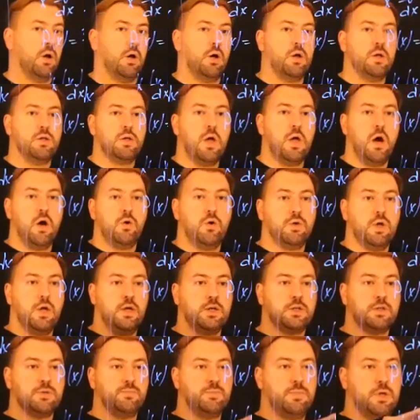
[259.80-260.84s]
In our
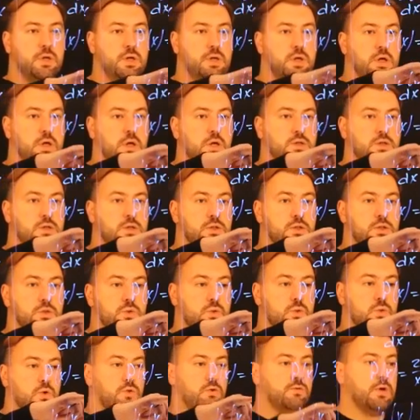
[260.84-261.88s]
case, p is 2
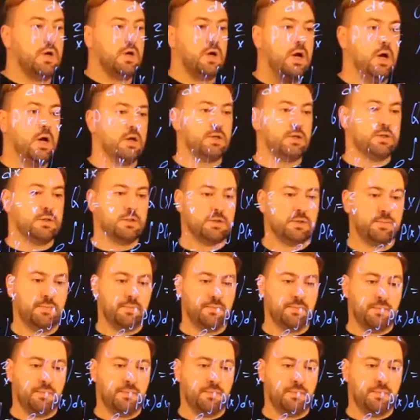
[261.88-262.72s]
over x,